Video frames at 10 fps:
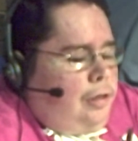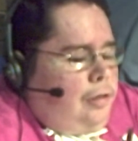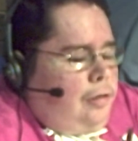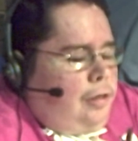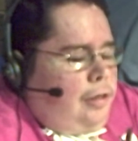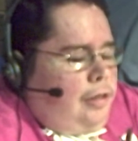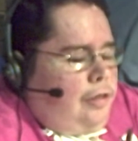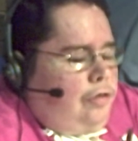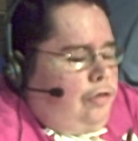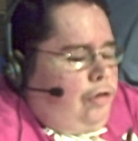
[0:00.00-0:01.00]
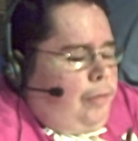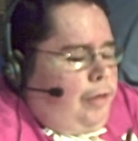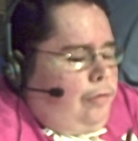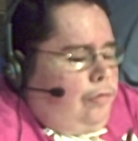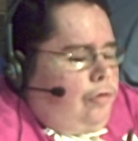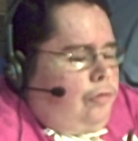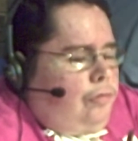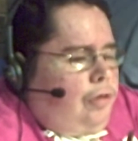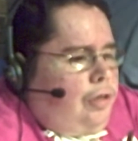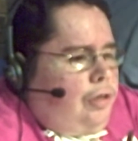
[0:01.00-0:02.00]
and that is Shawn Michaels
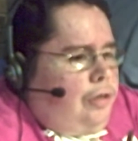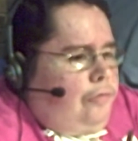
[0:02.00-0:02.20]
wins the